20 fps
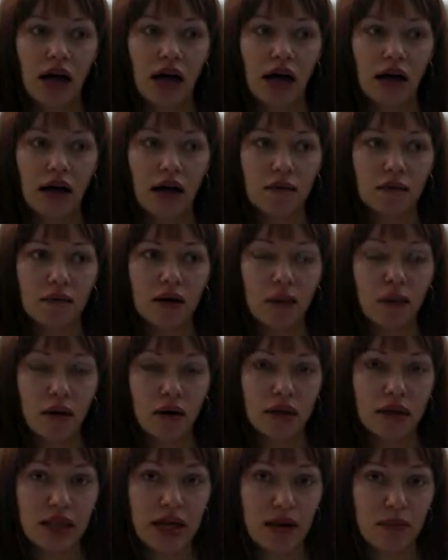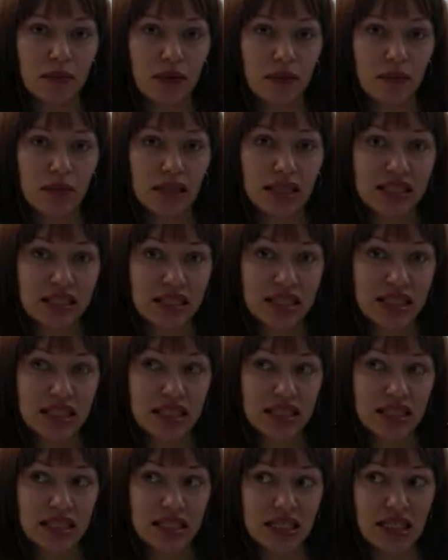among them a blood
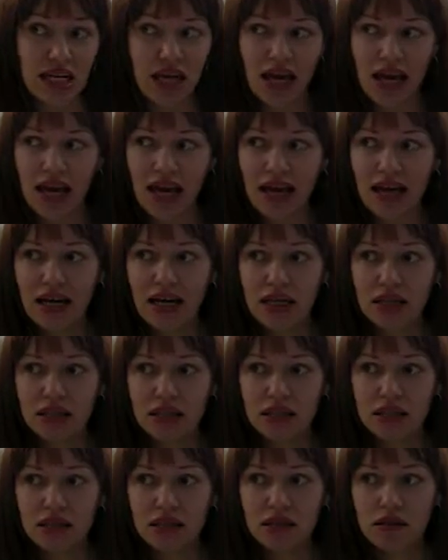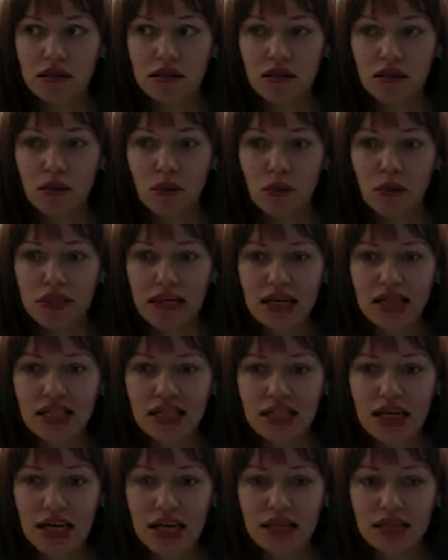test and one other
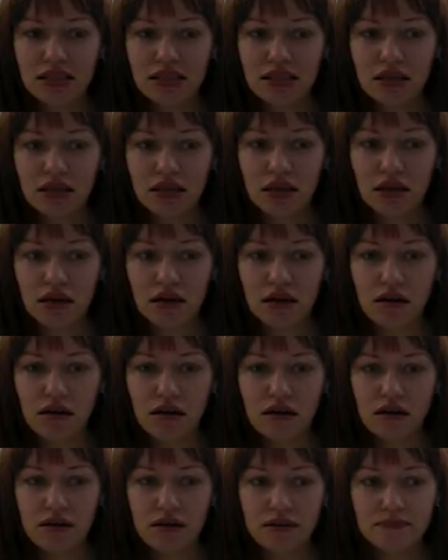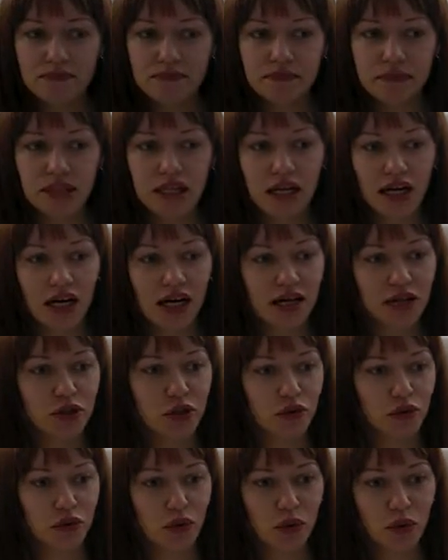test, I
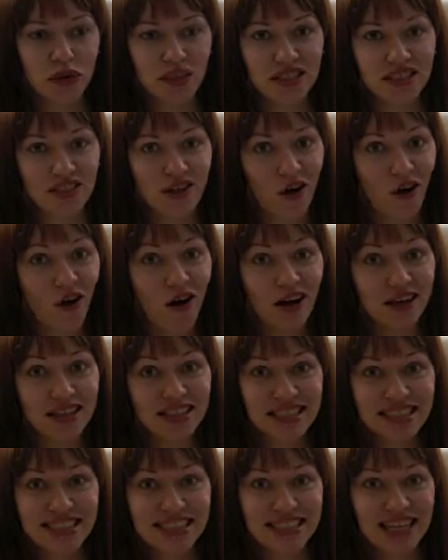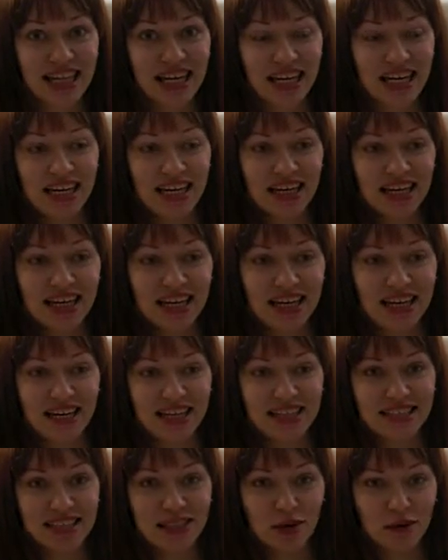don't know what it's called,
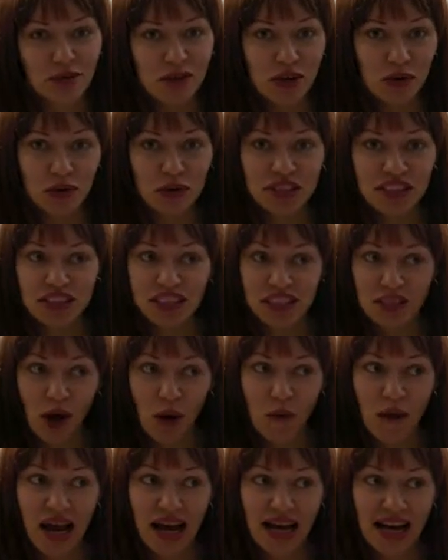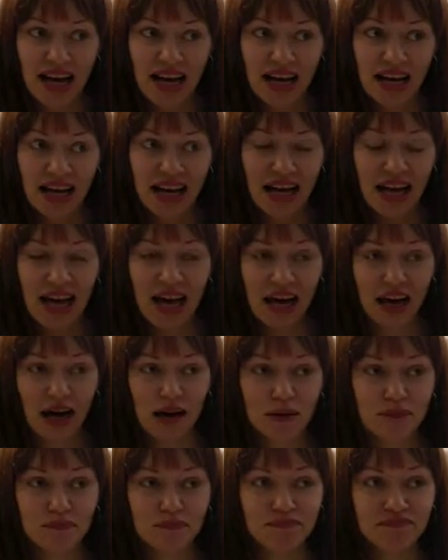it's something with the stomach,
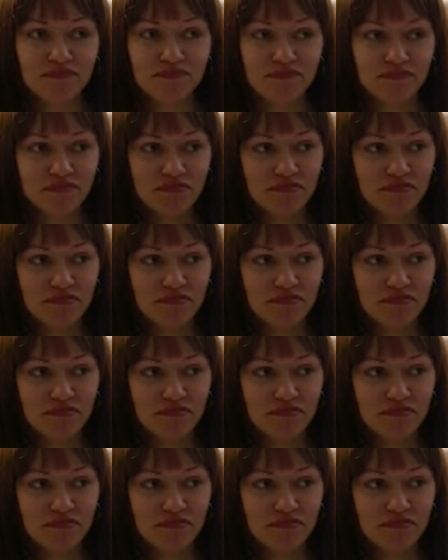and